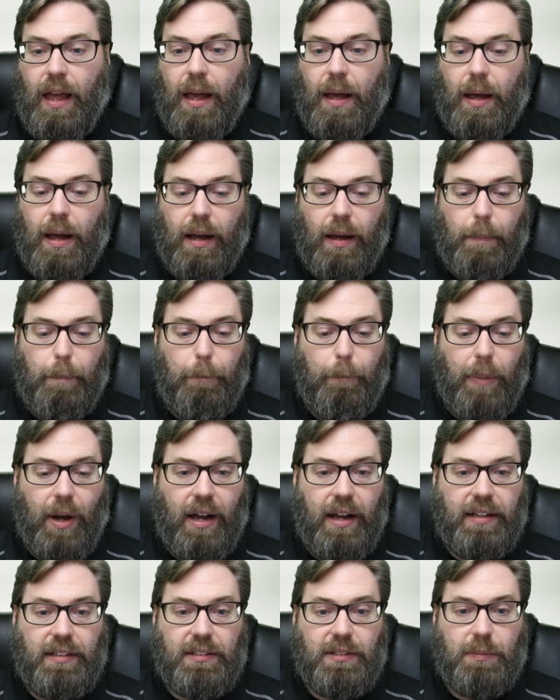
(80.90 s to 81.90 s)

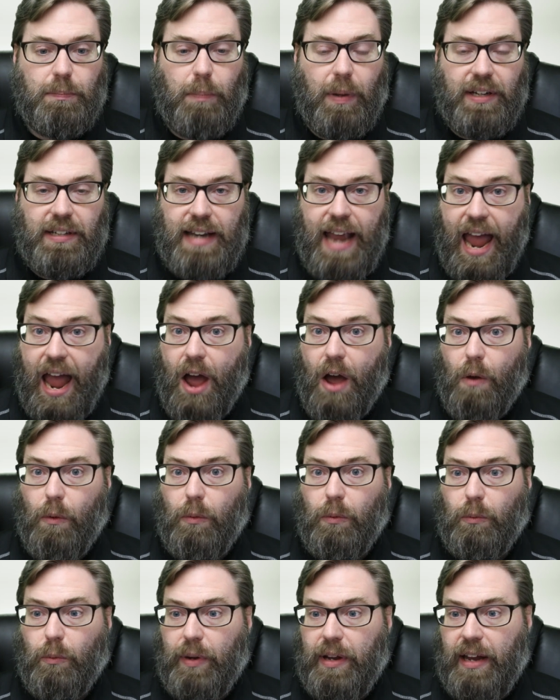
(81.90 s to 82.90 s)
But
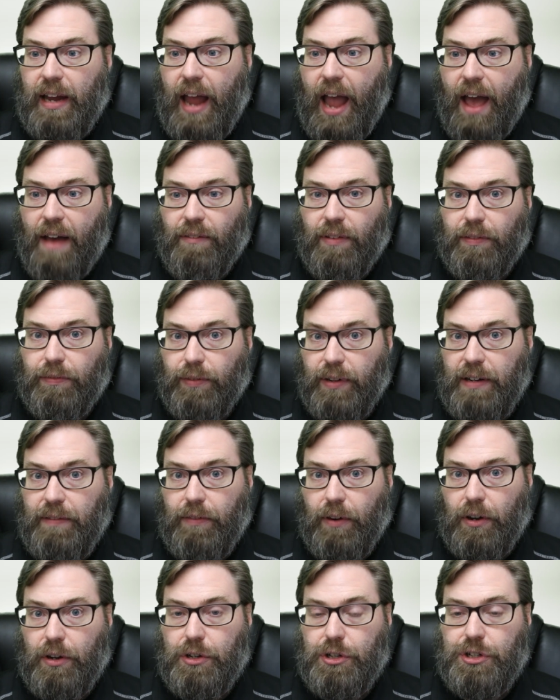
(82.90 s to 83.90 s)
now we have a free
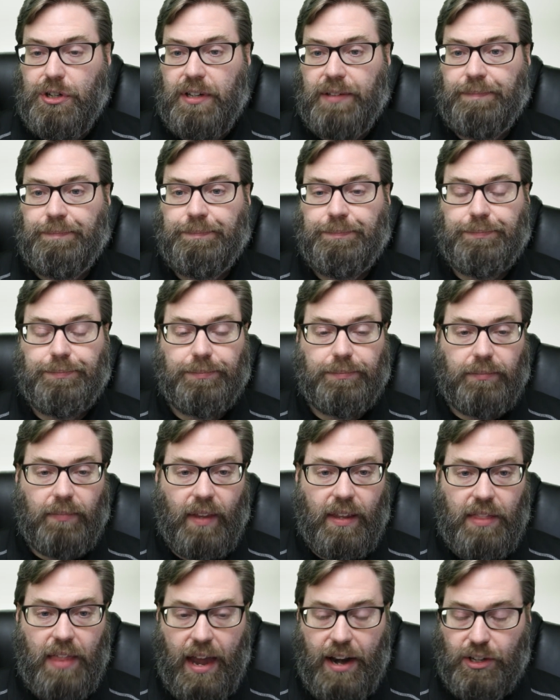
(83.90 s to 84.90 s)
version
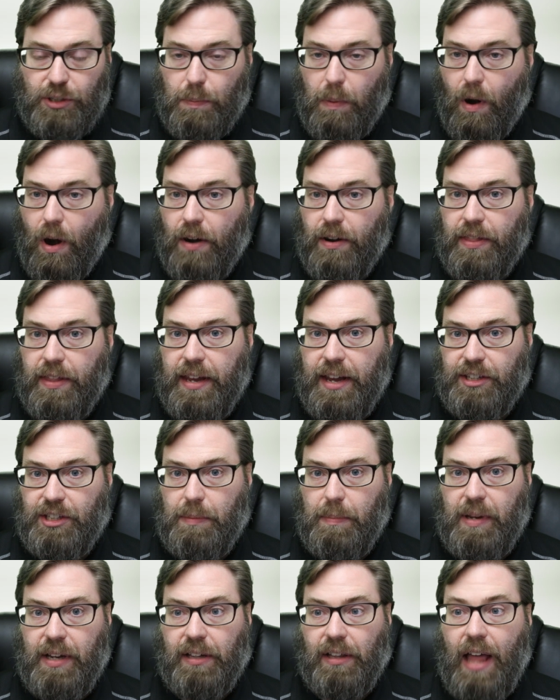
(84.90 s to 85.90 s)
that is part of the
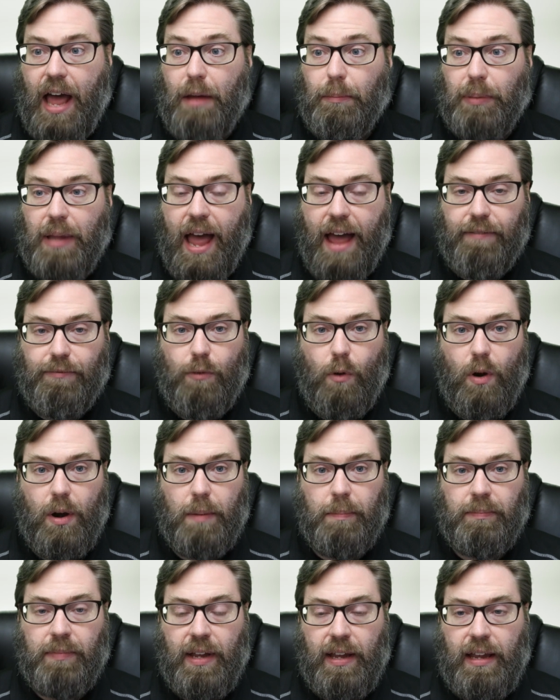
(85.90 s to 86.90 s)
SAP Cloud
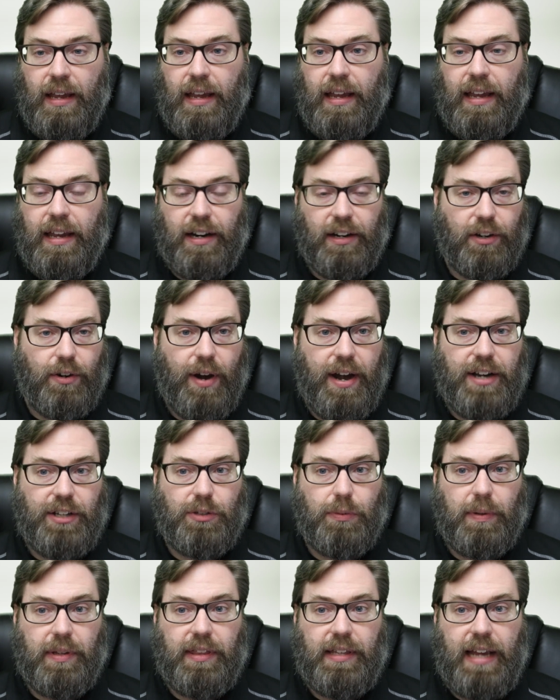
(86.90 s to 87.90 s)
Platform,
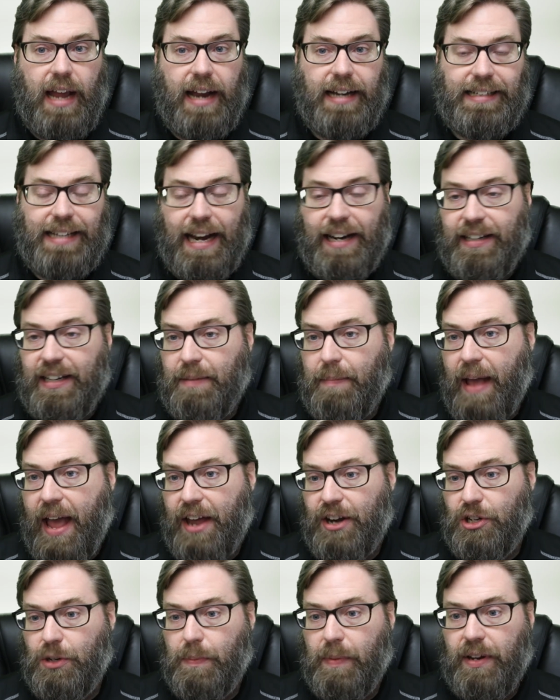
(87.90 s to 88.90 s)
integrates with the identity
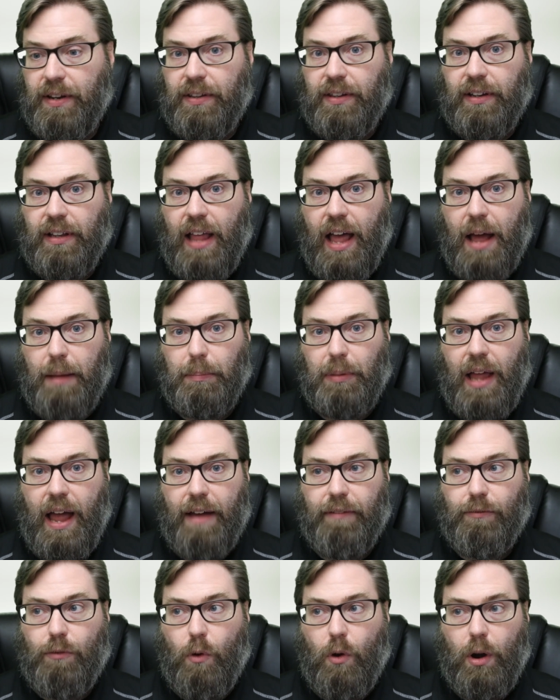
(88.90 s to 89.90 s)
management of the Cloud
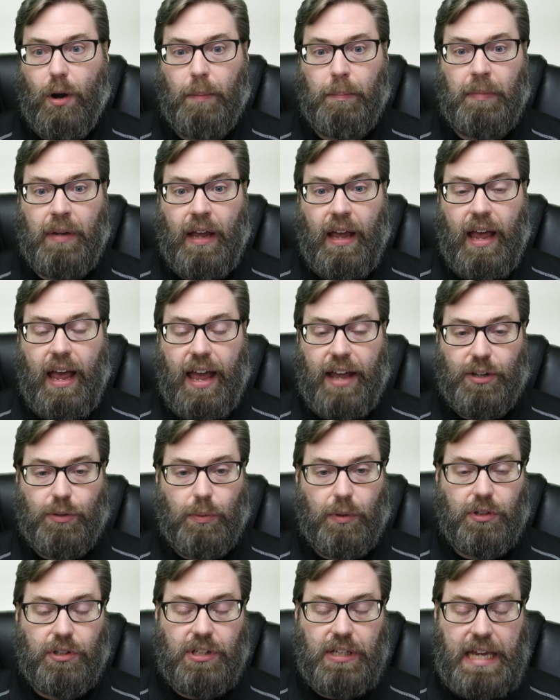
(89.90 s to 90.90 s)
Platform. As
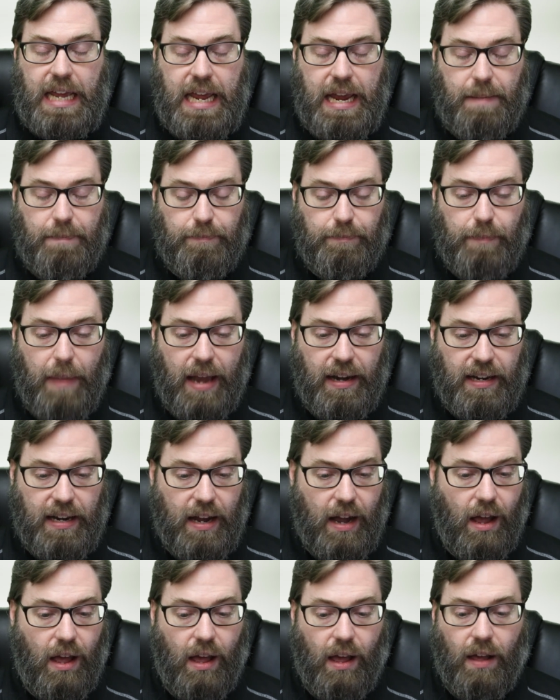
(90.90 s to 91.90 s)
we'll see,
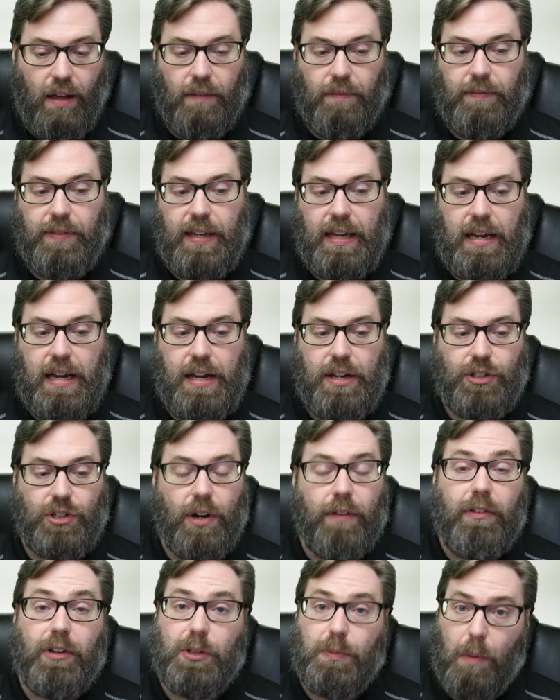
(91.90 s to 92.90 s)
many of the
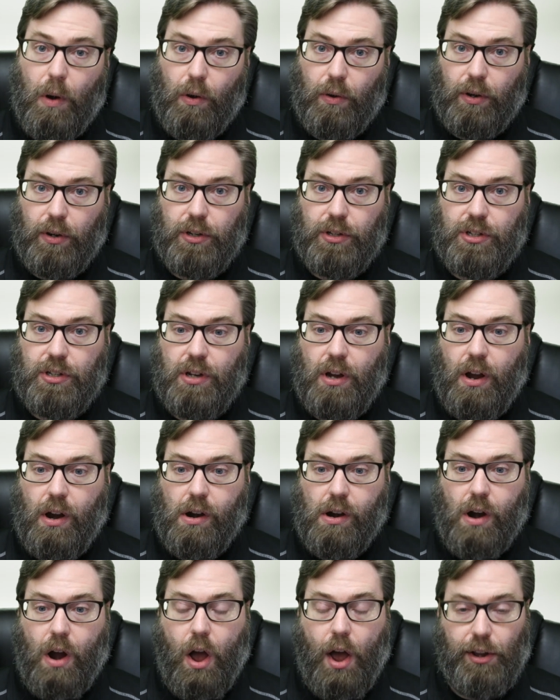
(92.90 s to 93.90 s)
service brokers
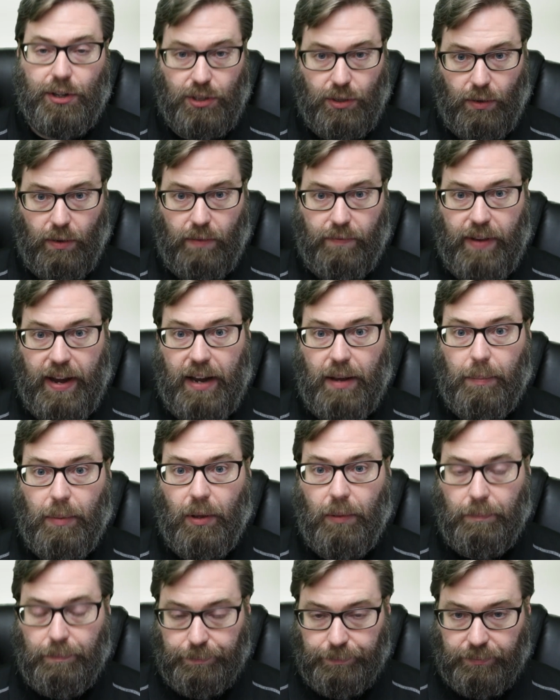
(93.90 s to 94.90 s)
are also
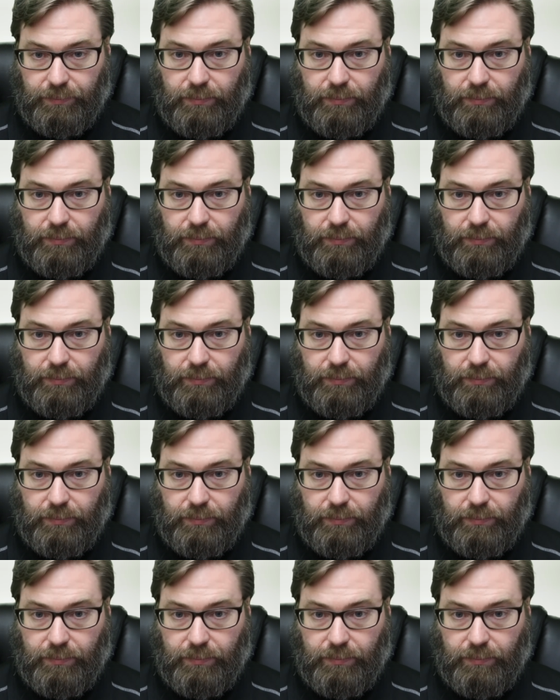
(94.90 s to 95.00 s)
available